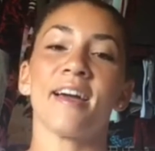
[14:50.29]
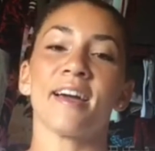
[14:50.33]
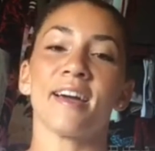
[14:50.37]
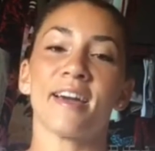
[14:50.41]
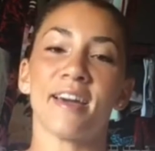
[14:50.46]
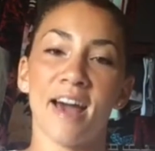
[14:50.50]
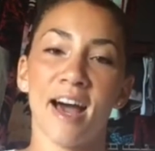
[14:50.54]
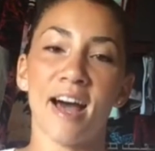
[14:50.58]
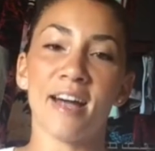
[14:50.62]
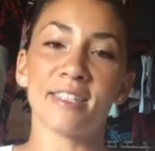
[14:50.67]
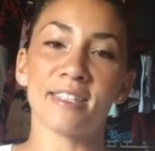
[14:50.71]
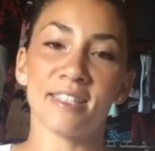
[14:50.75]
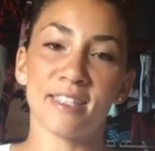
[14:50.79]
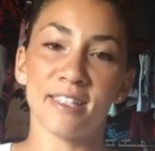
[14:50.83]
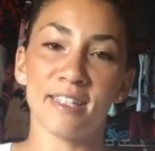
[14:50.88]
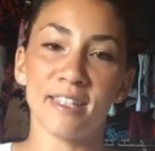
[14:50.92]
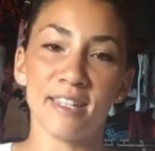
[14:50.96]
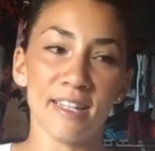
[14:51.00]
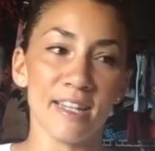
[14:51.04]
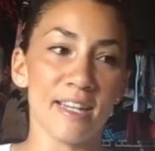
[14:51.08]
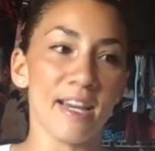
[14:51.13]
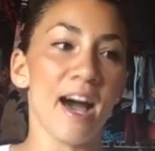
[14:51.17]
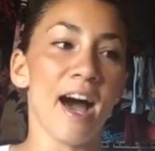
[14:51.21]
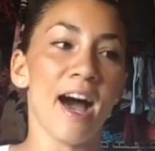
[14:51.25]
God
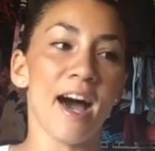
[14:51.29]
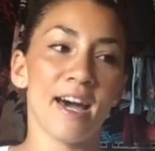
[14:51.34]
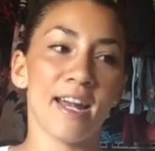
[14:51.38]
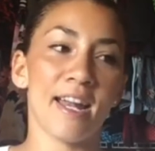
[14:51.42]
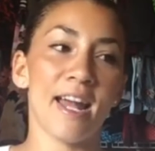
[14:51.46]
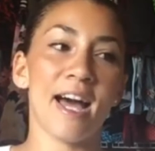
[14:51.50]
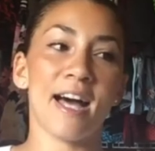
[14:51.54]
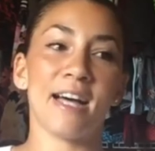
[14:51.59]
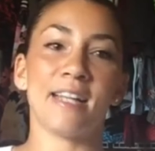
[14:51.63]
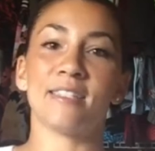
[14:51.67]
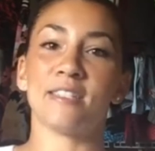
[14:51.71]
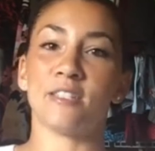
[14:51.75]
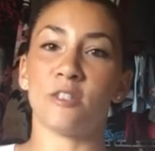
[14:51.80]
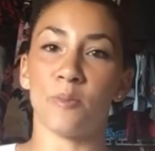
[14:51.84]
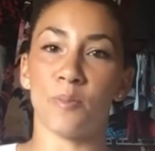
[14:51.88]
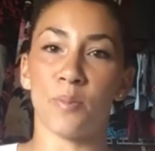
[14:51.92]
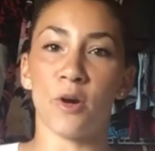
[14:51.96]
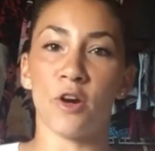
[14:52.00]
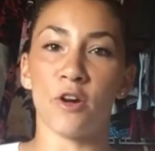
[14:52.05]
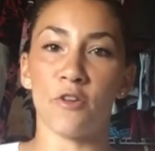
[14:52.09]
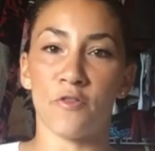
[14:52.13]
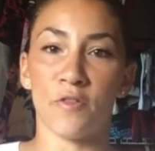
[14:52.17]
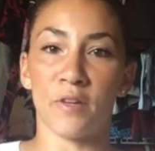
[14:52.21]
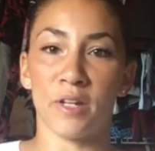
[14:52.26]
has the
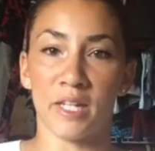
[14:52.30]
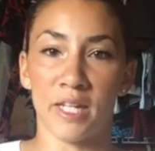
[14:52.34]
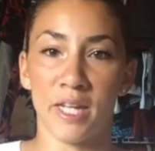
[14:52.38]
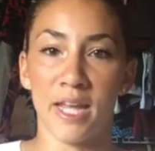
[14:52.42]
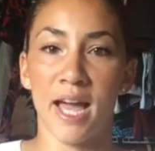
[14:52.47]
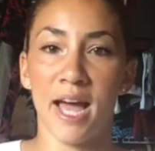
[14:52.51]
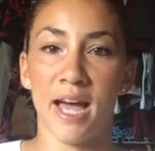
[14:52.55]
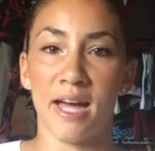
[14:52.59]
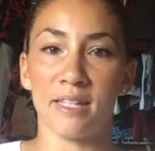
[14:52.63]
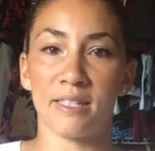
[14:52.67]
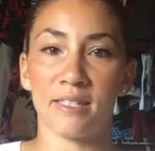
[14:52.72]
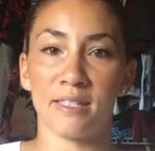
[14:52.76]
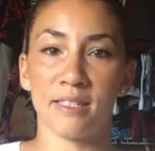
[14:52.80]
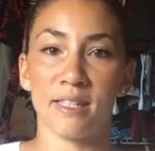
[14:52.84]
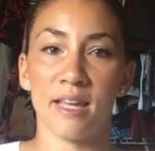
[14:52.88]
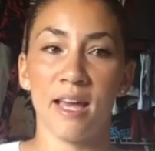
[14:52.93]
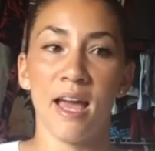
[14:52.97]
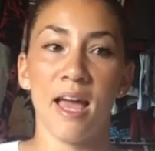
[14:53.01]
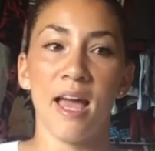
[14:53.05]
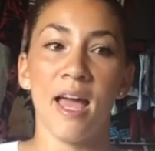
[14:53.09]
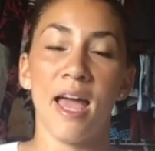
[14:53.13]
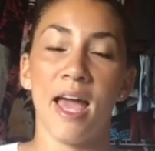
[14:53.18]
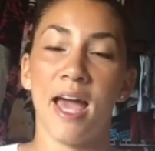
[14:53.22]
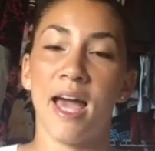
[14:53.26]
perfect yes.
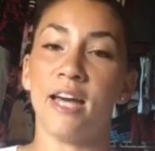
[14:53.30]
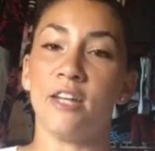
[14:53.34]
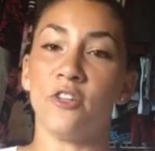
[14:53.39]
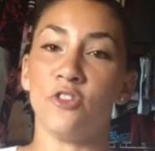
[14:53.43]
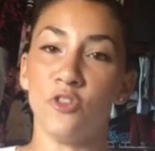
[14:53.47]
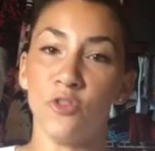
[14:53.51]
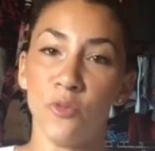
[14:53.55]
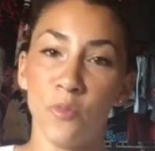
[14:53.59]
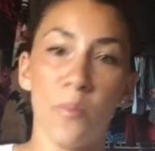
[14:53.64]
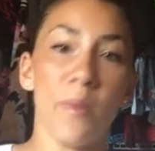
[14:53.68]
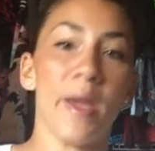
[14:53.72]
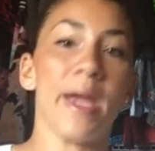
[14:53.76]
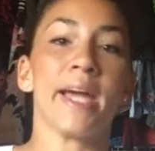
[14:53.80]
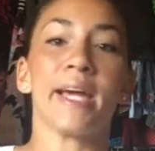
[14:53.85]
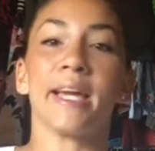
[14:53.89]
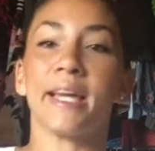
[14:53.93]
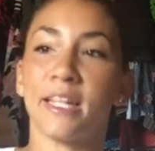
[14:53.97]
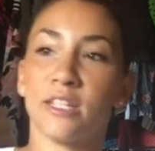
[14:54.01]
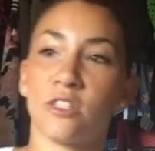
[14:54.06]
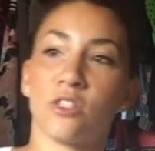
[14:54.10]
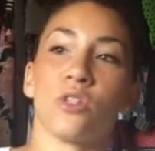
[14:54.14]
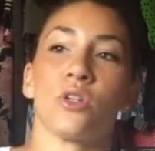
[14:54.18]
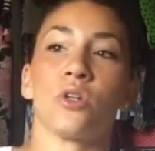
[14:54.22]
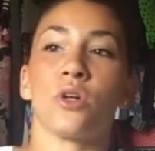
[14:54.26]
And you may
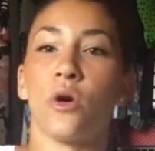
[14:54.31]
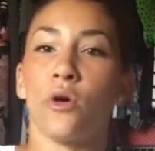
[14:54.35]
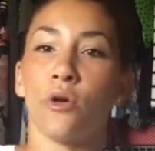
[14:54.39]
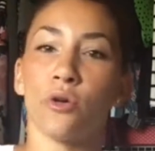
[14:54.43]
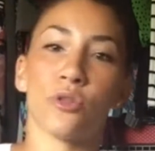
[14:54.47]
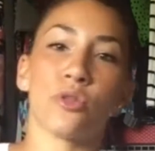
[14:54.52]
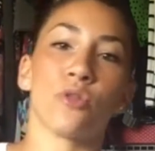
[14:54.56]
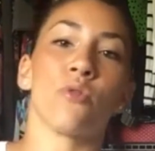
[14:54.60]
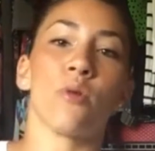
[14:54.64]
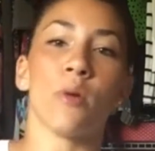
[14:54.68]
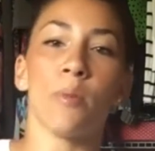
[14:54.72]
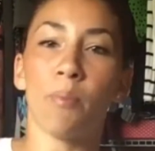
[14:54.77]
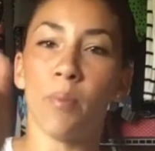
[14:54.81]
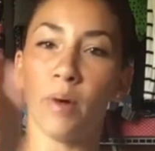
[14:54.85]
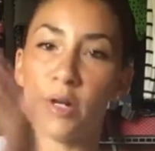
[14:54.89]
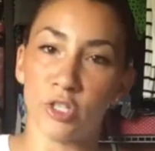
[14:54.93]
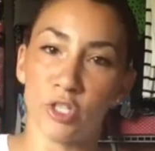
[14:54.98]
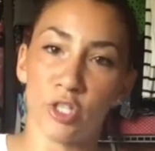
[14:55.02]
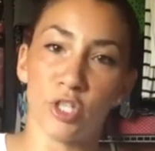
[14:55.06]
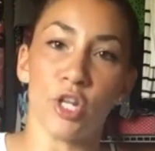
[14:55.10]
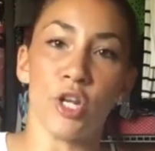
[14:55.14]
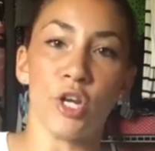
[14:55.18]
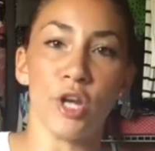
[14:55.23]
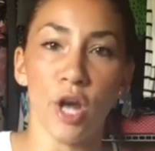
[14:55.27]
get to go through a
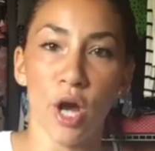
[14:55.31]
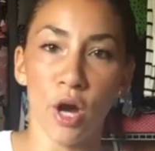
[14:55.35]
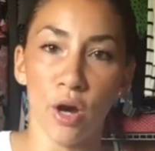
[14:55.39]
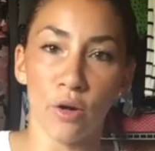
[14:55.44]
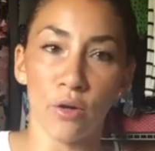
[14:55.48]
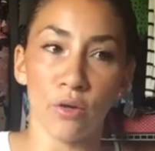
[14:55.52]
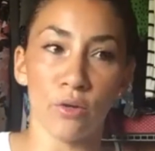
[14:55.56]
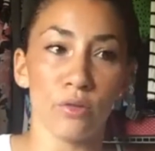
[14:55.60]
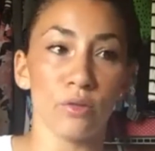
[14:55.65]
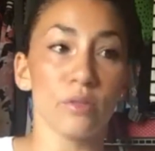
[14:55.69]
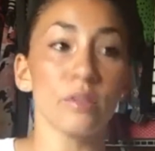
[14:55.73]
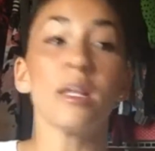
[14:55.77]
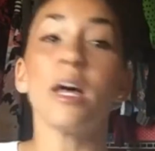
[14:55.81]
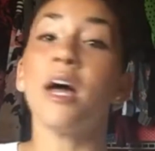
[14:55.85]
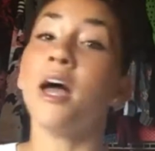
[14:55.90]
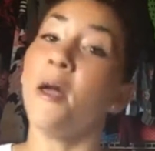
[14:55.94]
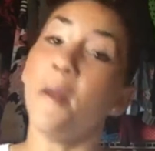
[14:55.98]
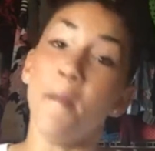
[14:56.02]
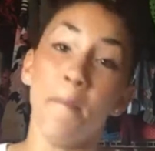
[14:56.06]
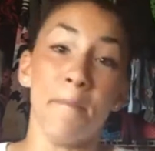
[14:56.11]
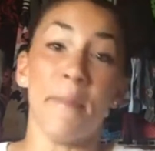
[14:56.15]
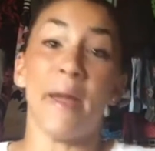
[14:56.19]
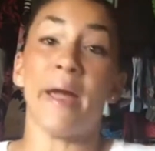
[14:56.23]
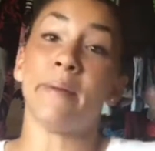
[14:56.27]
bunch of no's,
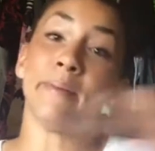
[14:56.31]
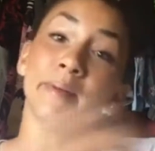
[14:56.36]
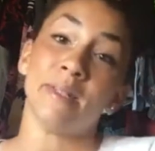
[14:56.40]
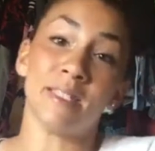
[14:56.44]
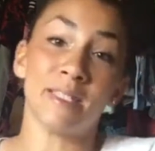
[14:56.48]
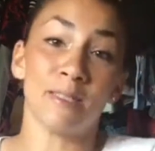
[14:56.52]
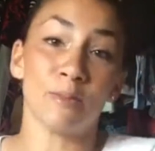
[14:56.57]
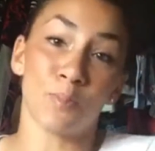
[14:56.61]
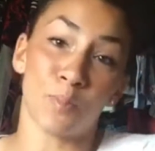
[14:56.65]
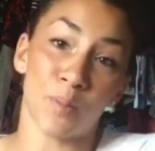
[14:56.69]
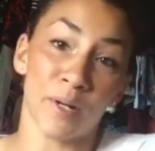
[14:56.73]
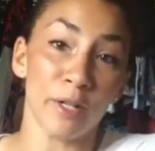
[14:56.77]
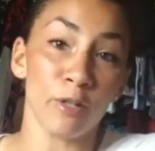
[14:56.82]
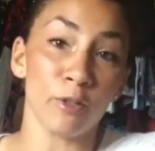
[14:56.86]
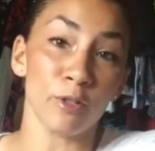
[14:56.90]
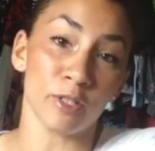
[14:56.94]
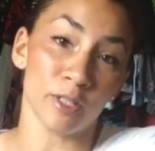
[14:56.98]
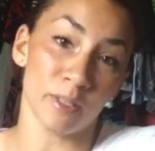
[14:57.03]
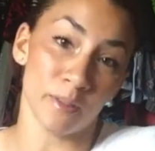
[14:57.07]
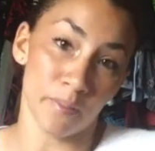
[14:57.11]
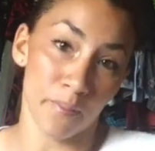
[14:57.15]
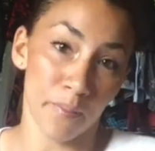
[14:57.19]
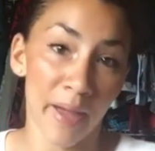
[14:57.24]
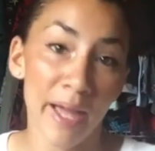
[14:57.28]
maybe sprinkle
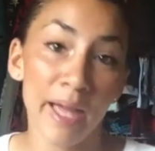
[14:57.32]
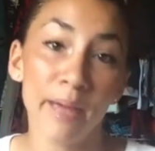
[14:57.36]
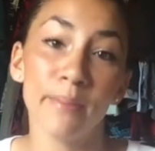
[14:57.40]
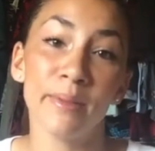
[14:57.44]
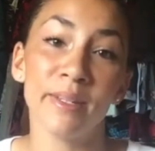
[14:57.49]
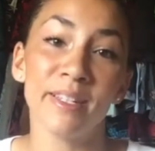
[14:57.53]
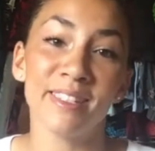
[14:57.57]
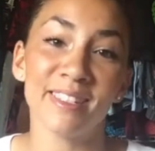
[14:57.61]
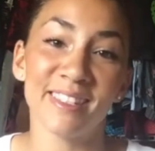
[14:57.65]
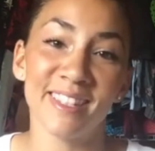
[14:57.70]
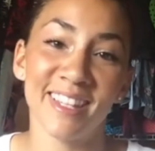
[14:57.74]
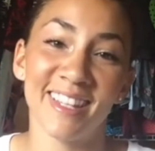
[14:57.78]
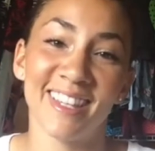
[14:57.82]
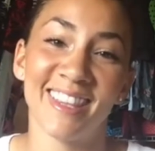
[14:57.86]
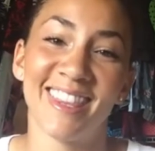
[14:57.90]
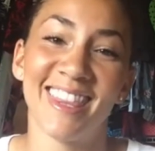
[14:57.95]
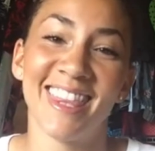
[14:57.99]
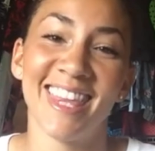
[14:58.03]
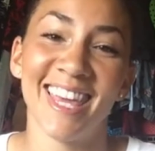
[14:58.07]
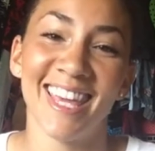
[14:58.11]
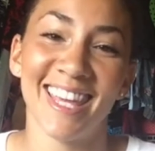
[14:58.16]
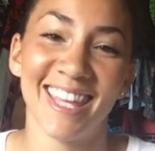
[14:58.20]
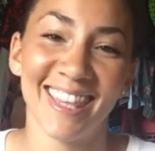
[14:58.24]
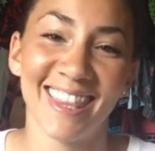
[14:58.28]
some maybes
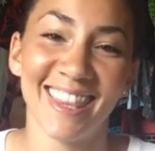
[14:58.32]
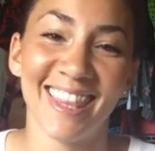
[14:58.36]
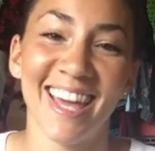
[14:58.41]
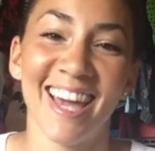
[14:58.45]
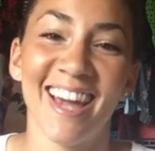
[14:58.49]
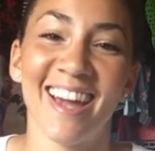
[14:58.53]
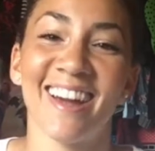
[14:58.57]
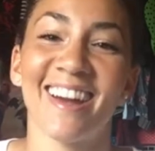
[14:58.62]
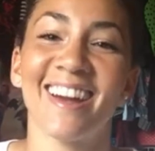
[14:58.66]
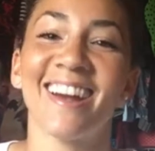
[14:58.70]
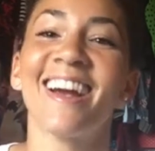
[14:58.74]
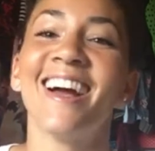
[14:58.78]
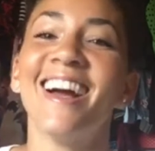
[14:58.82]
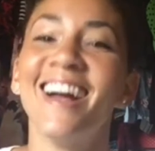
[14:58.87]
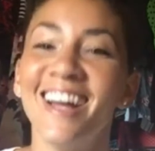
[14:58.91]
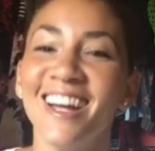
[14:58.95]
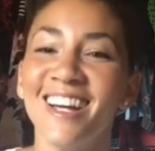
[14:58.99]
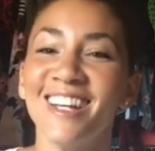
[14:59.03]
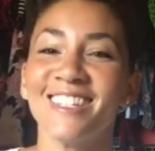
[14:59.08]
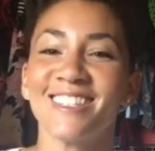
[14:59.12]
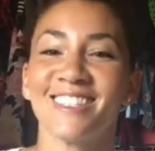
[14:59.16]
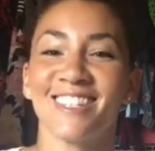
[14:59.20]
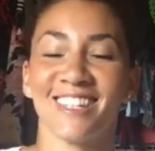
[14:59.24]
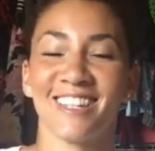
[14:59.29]
in there
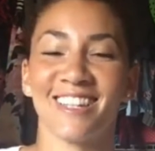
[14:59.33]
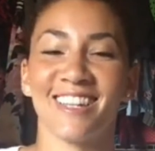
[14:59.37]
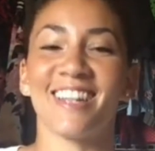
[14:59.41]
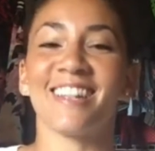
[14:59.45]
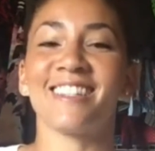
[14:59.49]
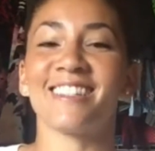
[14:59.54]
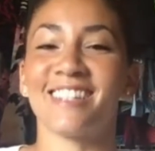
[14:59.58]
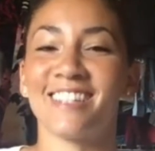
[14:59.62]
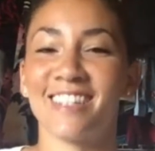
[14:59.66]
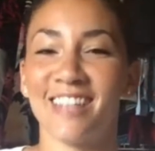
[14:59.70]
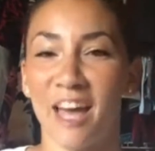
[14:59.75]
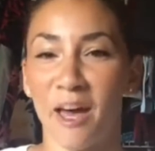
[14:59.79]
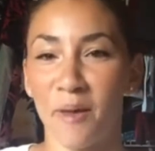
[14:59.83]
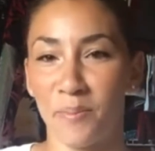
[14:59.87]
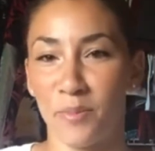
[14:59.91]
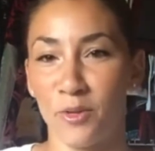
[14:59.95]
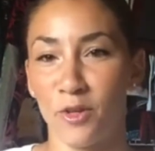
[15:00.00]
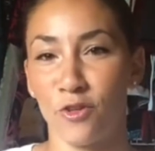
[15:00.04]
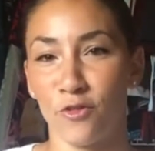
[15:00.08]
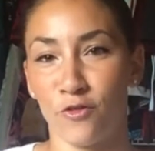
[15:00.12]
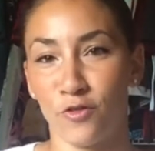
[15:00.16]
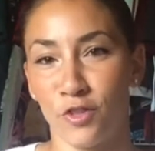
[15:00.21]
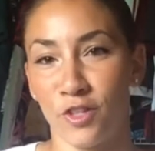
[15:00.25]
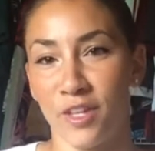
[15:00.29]
to get to that
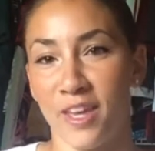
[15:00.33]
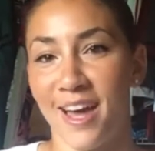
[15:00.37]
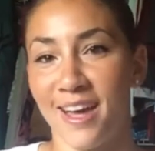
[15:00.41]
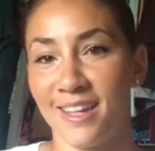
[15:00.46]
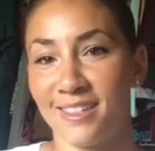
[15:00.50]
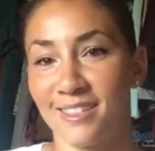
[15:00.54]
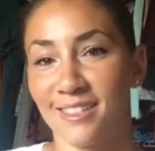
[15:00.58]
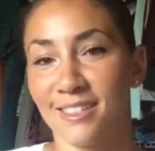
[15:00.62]
beautiful yes.